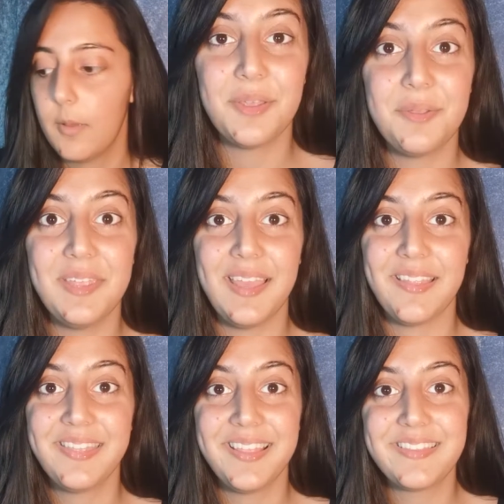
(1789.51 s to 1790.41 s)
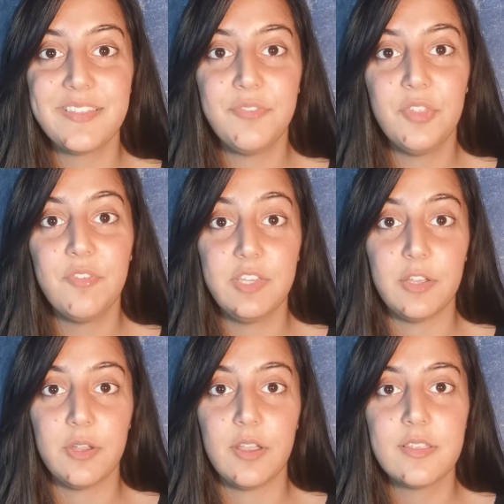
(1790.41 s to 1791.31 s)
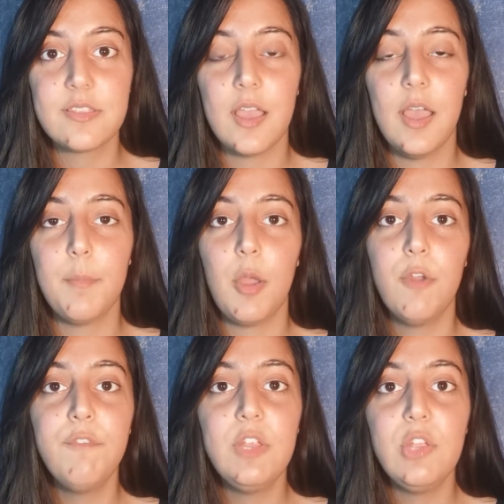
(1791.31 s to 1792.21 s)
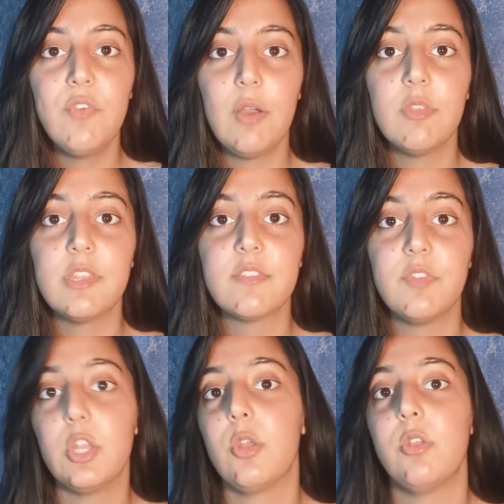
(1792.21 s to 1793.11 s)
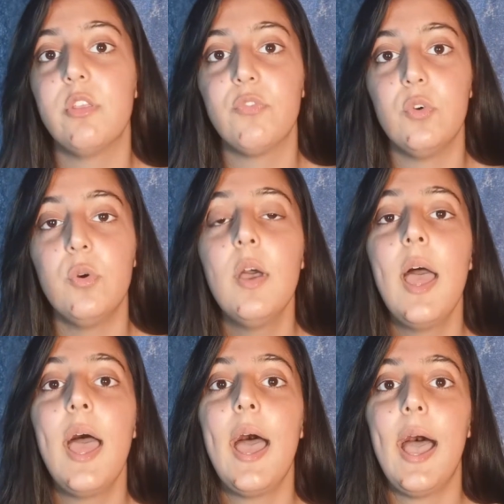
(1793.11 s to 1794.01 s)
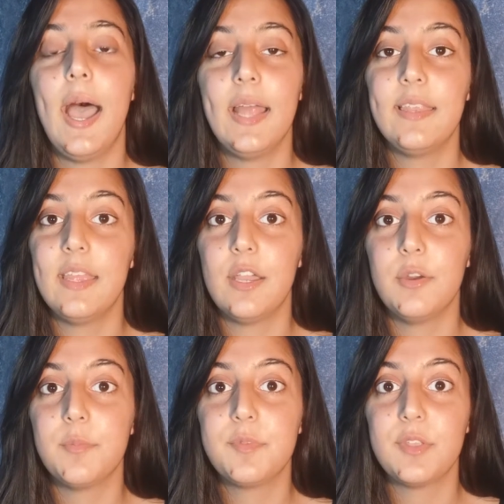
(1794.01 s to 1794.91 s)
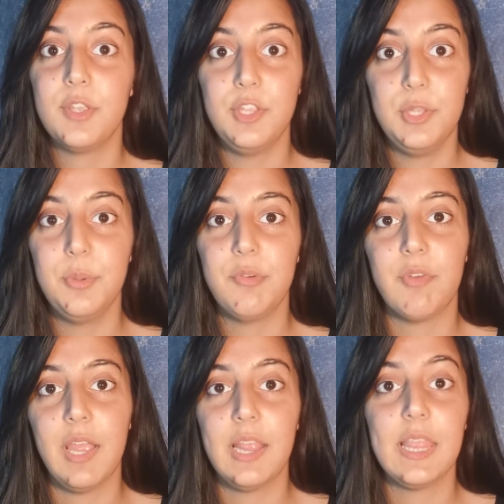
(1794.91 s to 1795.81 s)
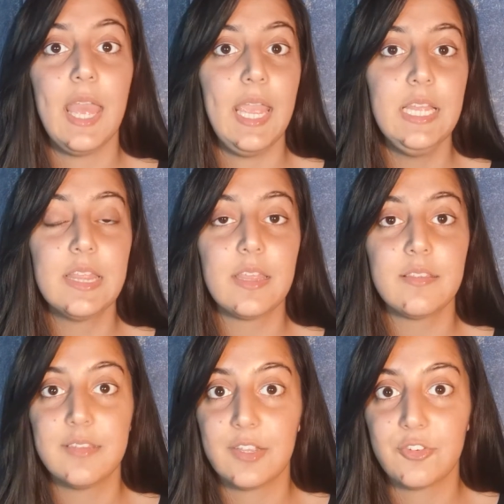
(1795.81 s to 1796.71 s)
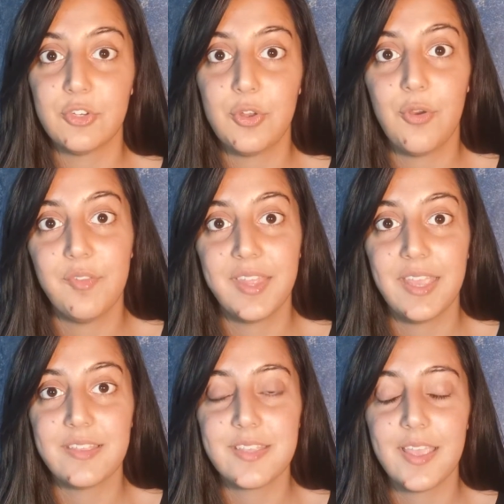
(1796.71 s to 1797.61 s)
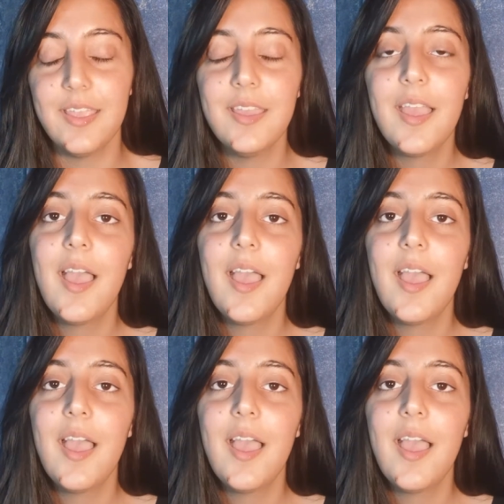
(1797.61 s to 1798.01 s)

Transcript: So yeah, that's it for the video, guys. Hopefully you found this video useful and it helps you in writing the 8th section of the KSA.